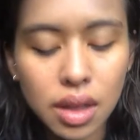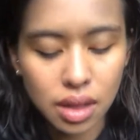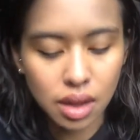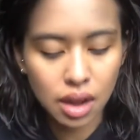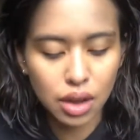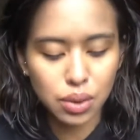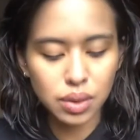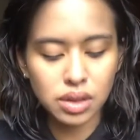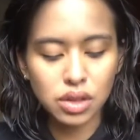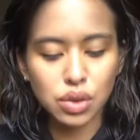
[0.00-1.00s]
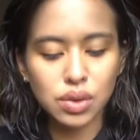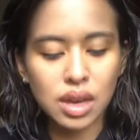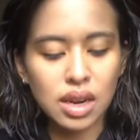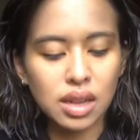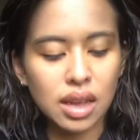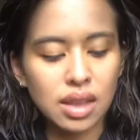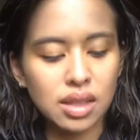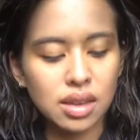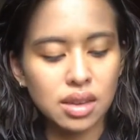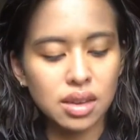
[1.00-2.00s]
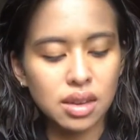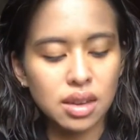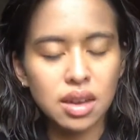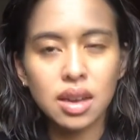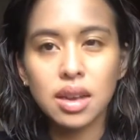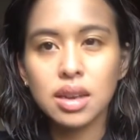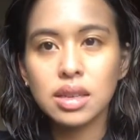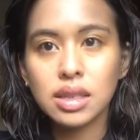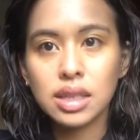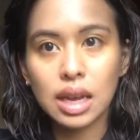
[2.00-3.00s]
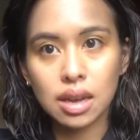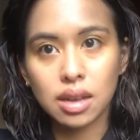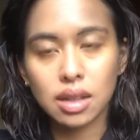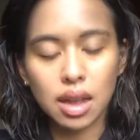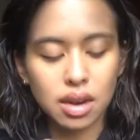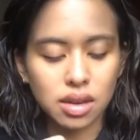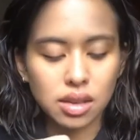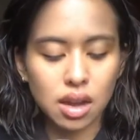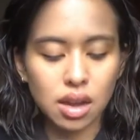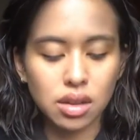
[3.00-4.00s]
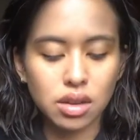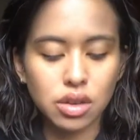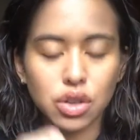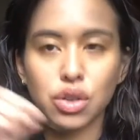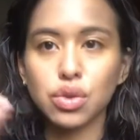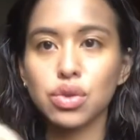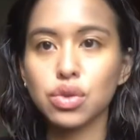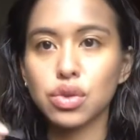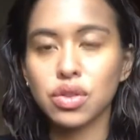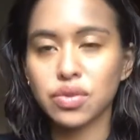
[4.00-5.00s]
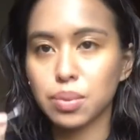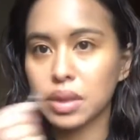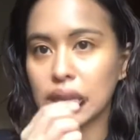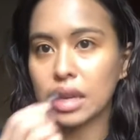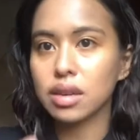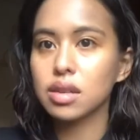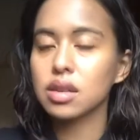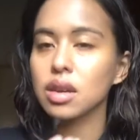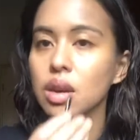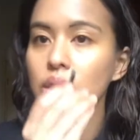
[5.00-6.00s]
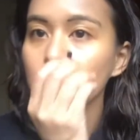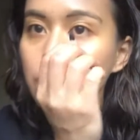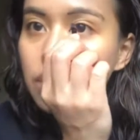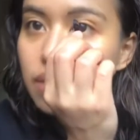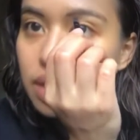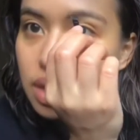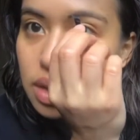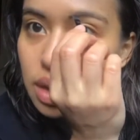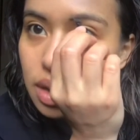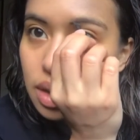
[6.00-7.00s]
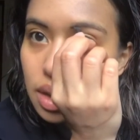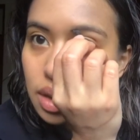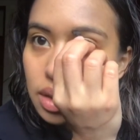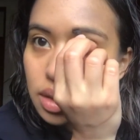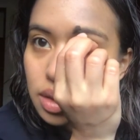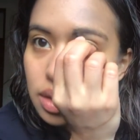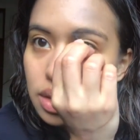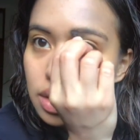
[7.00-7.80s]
And then I always use kind of like the second lightest color to sort of blend with the dark color.